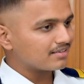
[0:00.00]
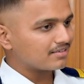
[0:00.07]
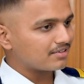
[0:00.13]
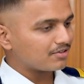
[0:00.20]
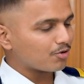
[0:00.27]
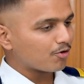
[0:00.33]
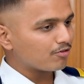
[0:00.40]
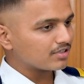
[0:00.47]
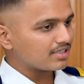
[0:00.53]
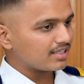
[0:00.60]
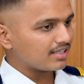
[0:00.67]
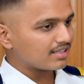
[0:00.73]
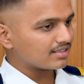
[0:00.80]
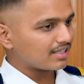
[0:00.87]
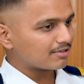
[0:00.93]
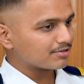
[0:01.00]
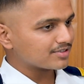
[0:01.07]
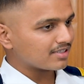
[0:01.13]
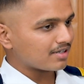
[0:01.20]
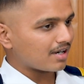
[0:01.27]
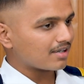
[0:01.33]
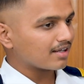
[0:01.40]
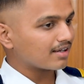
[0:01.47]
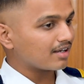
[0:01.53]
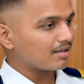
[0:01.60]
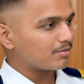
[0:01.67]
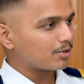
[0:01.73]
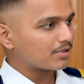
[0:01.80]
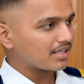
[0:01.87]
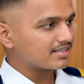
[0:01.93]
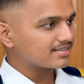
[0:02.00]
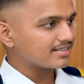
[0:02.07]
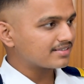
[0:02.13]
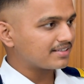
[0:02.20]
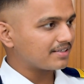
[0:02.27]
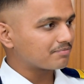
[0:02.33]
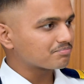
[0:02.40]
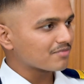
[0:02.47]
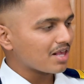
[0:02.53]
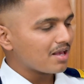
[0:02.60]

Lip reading: over there, that was an article about NCC.